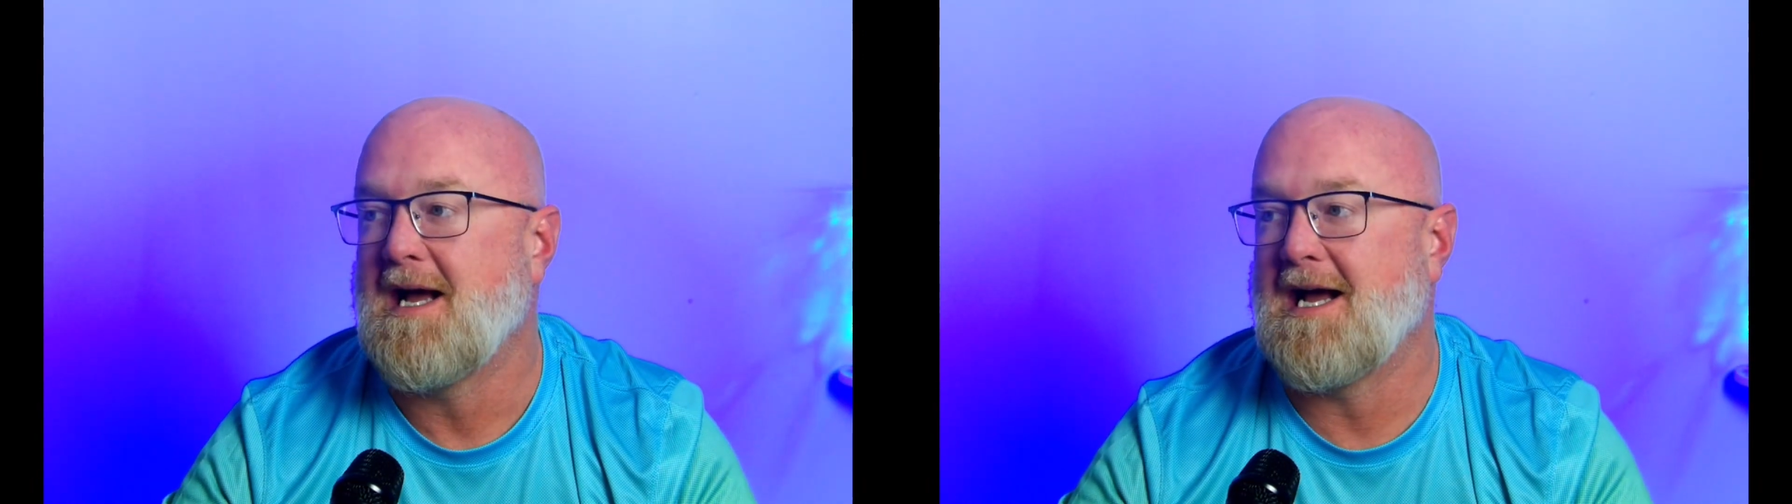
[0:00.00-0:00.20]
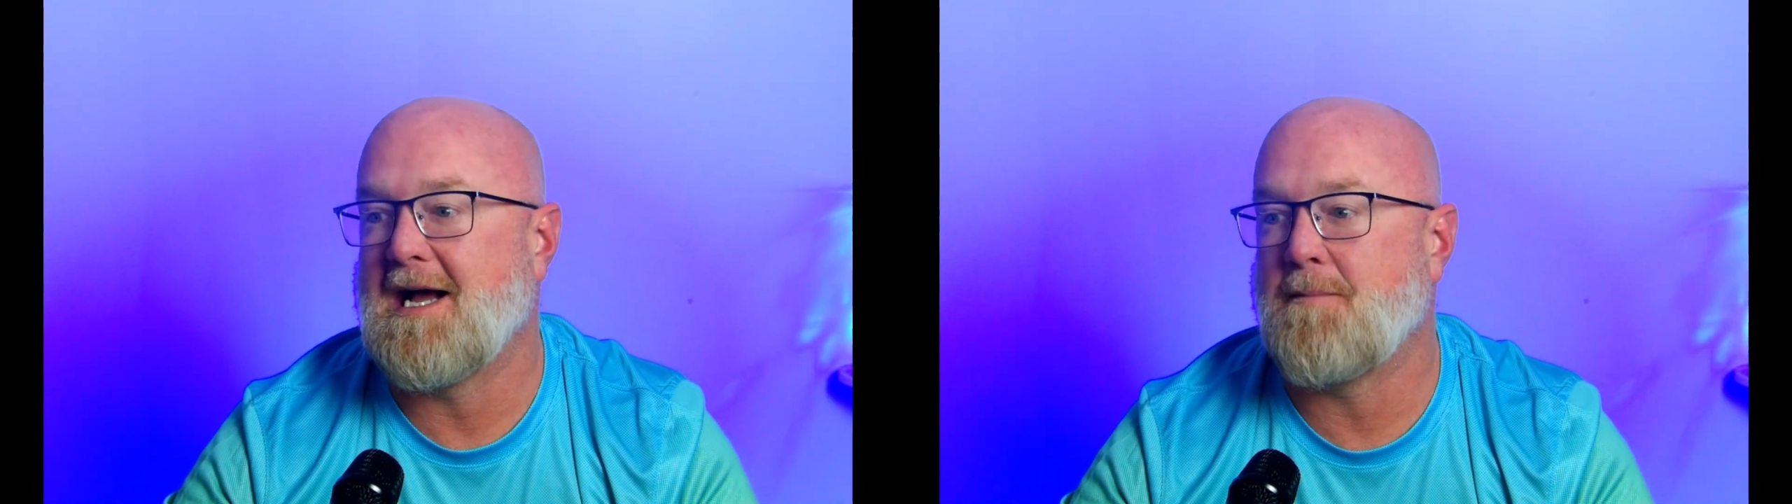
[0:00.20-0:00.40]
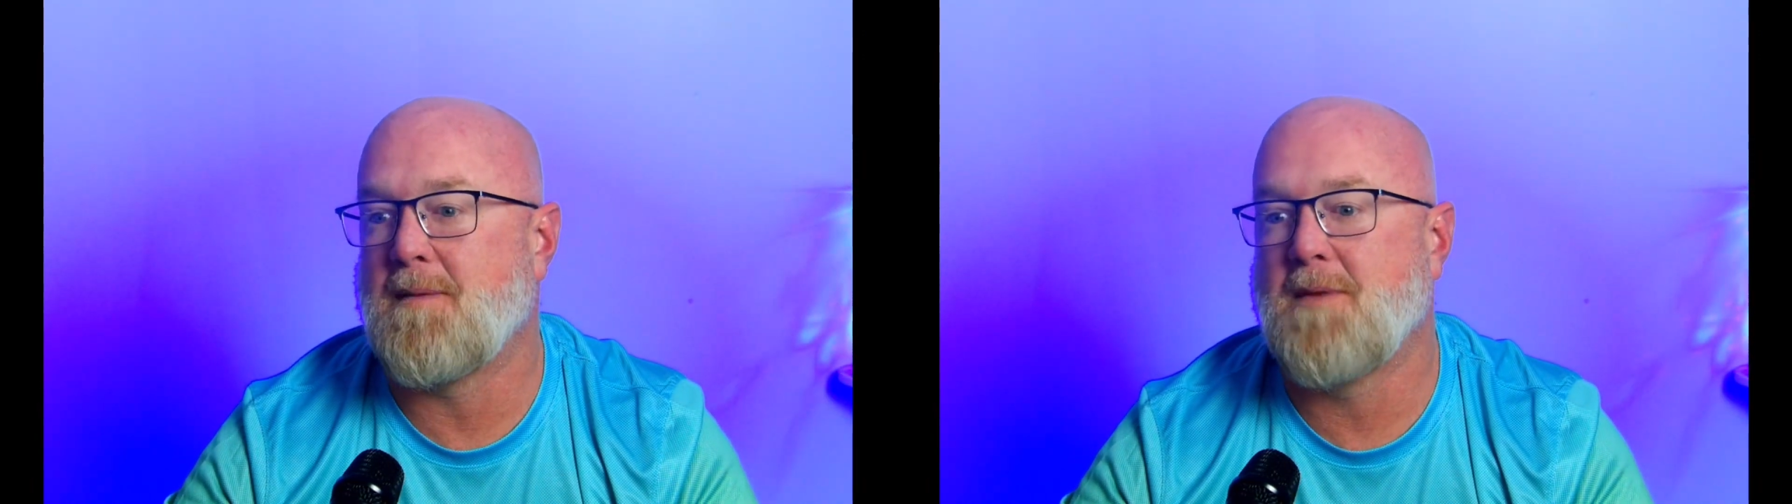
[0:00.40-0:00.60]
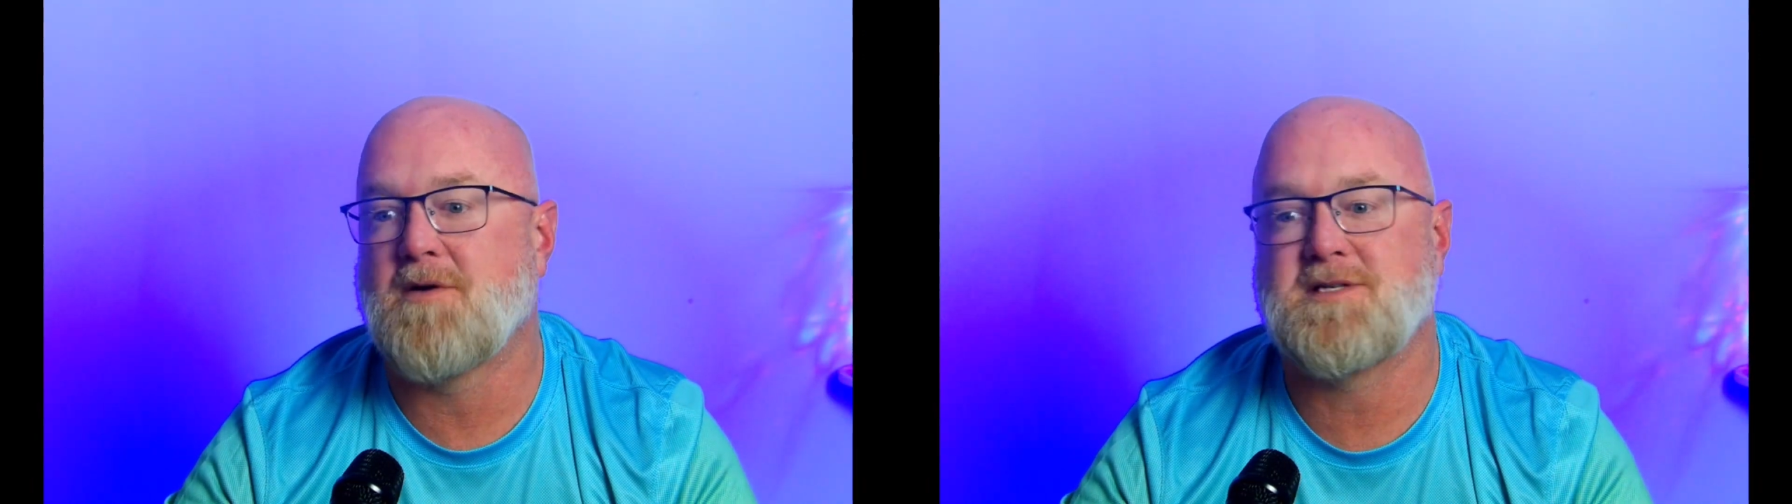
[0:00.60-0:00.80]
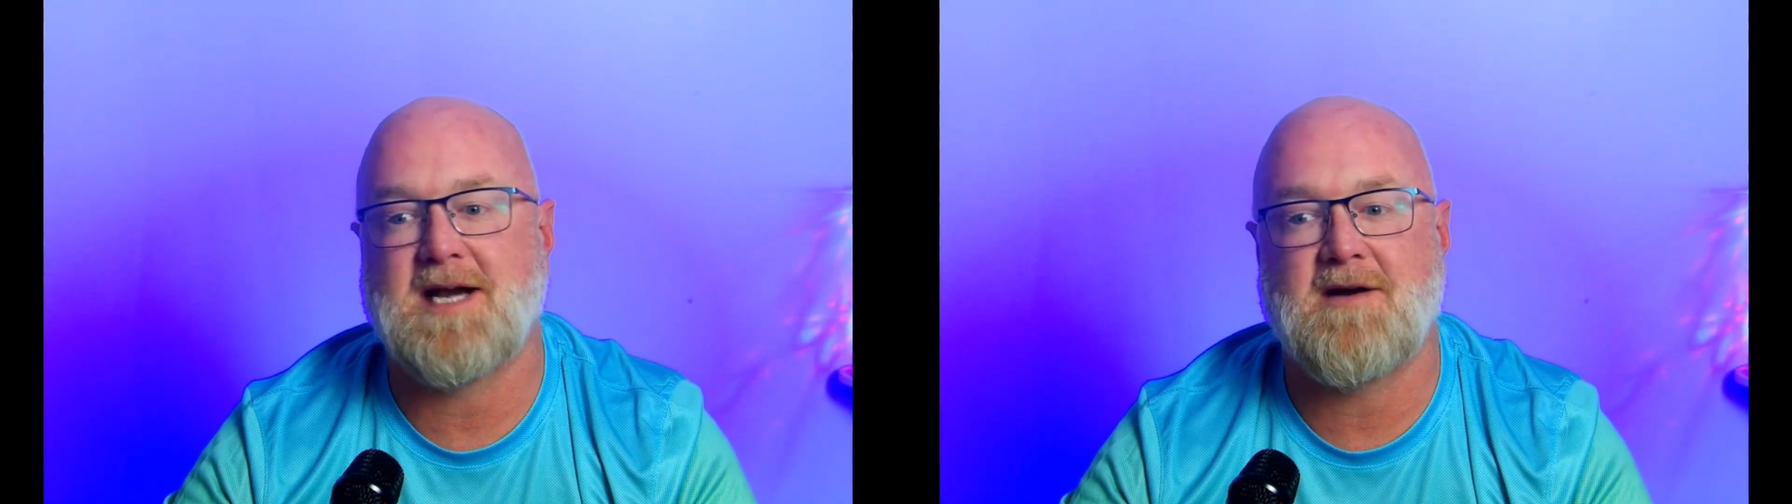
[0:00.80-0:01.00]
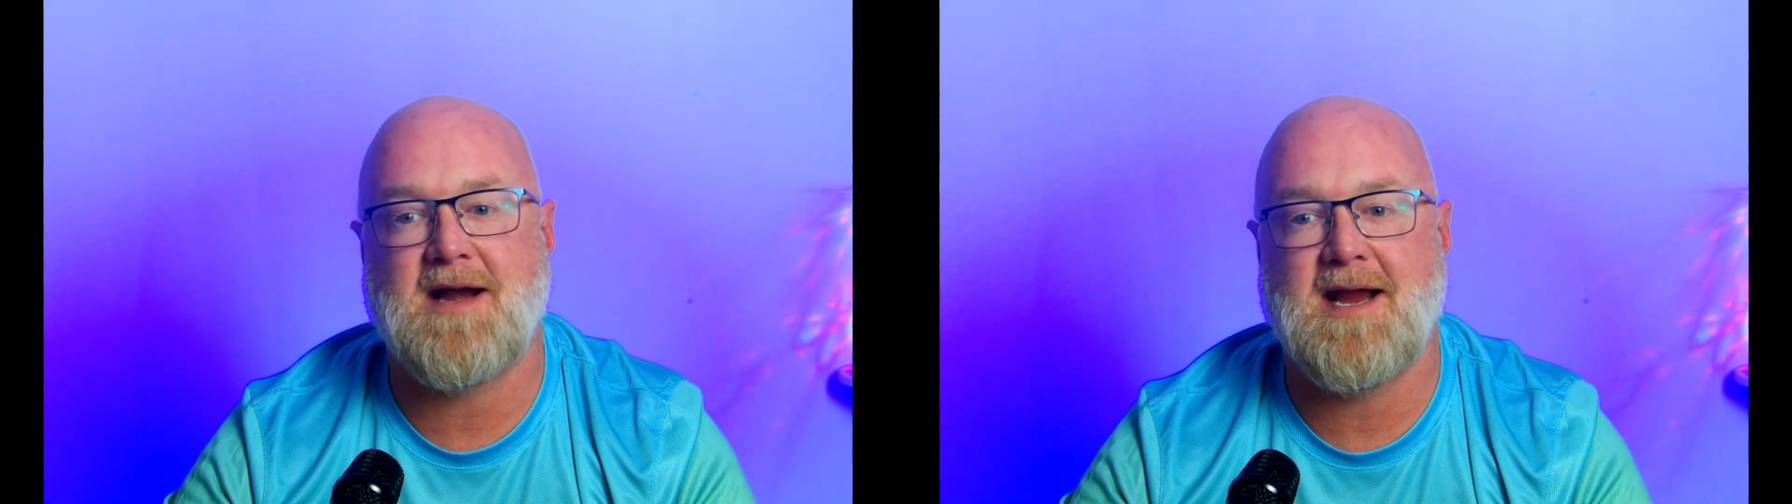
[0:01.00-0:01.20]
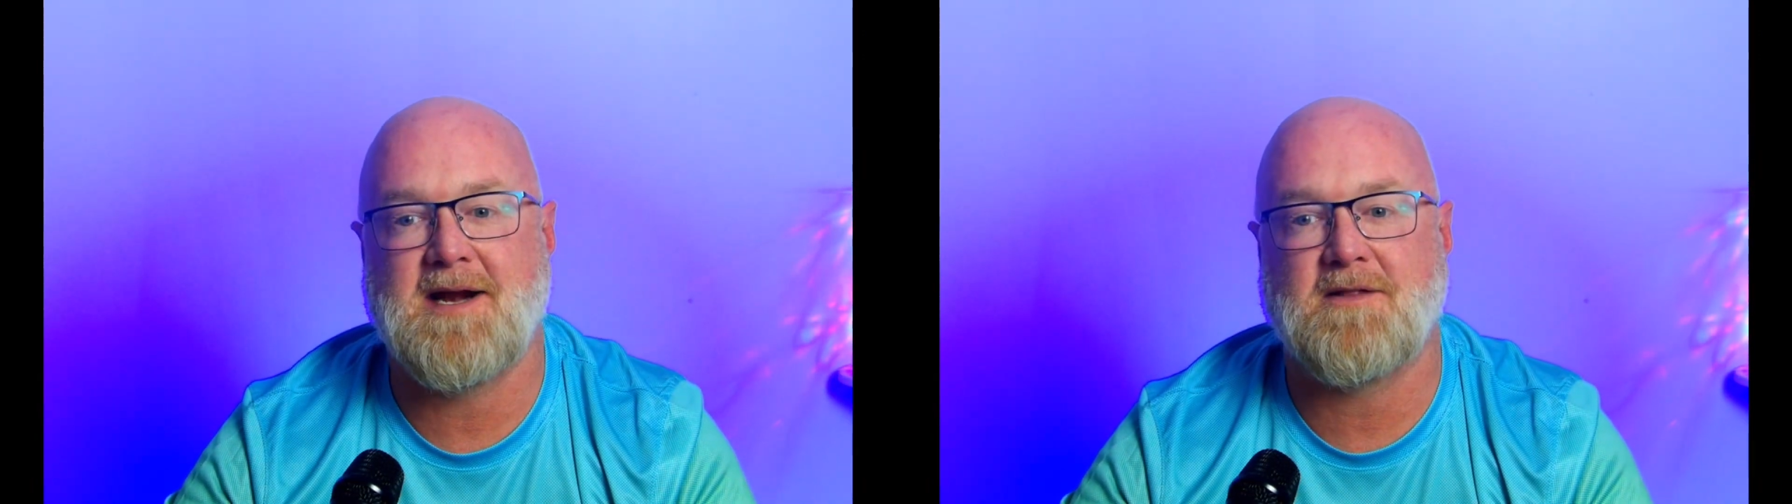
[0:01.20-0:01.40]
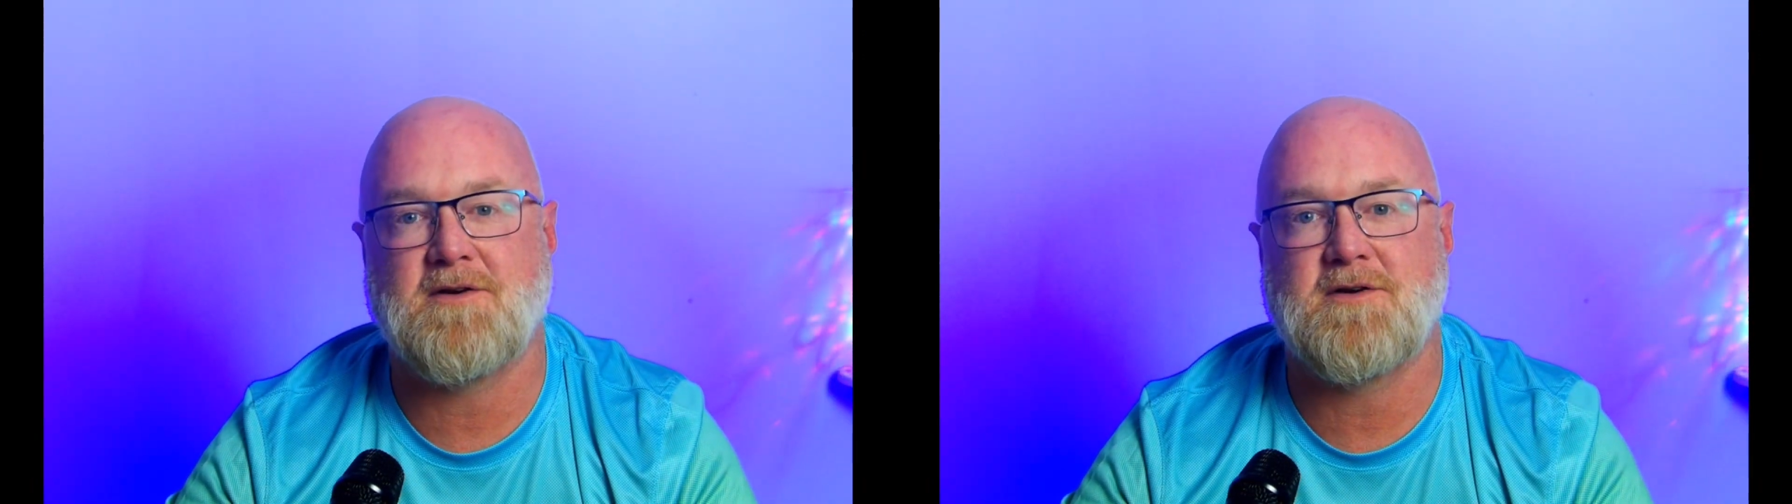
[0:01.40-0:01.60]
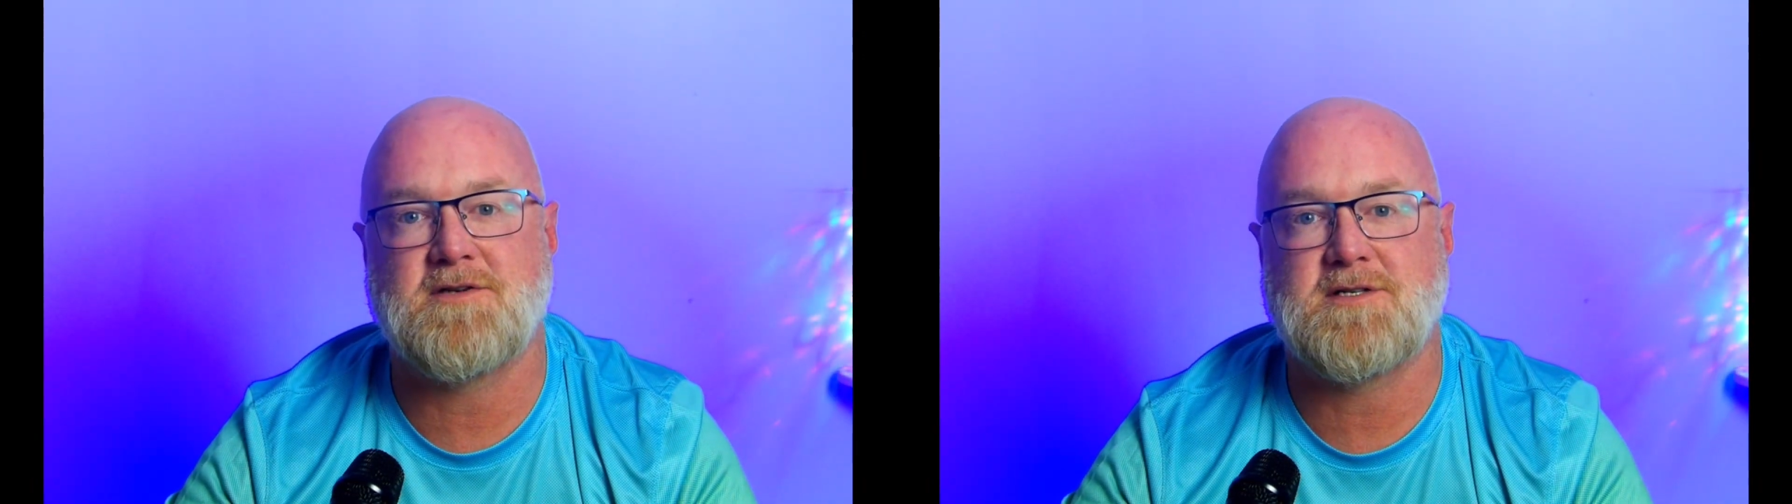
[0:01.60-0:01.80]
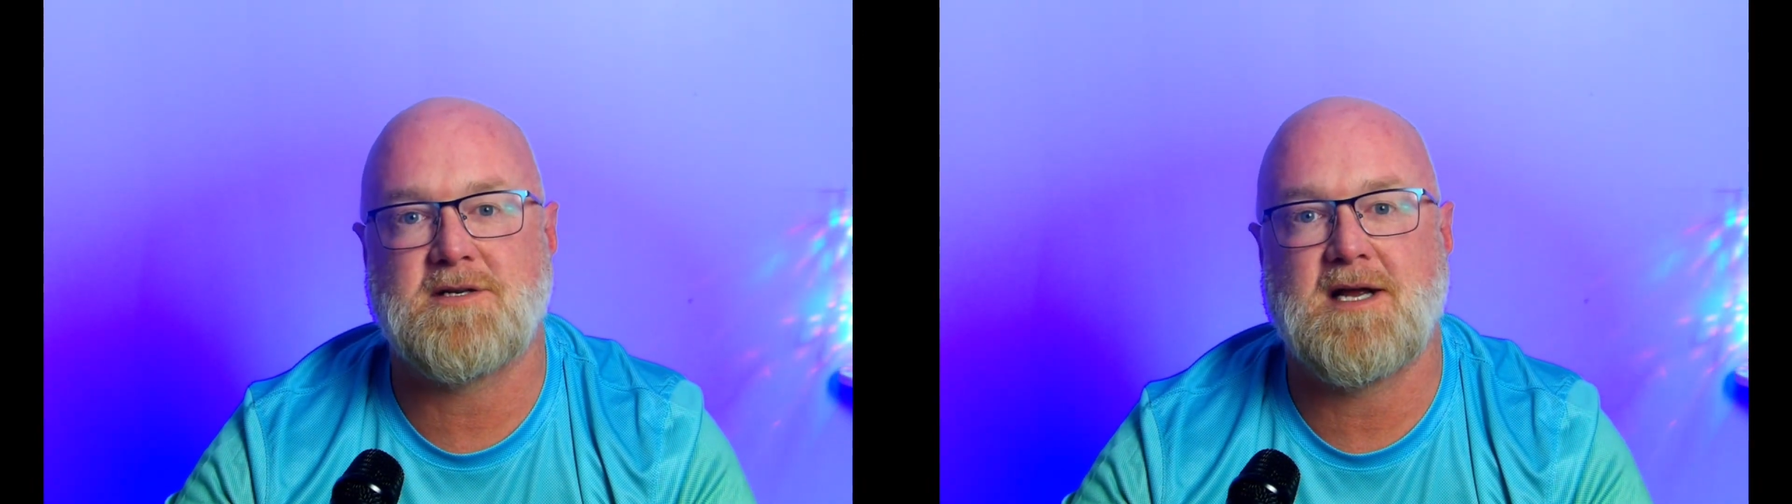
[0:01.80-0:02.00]
Um, most air
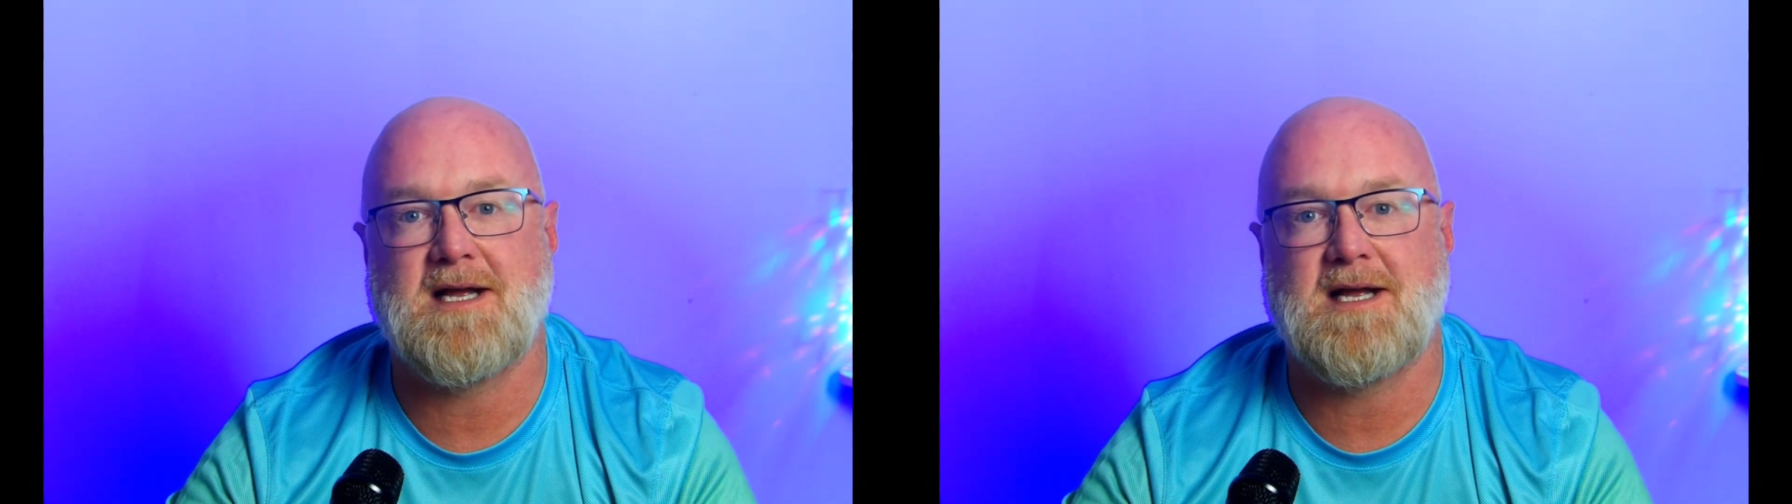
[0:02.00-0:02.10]
handlers.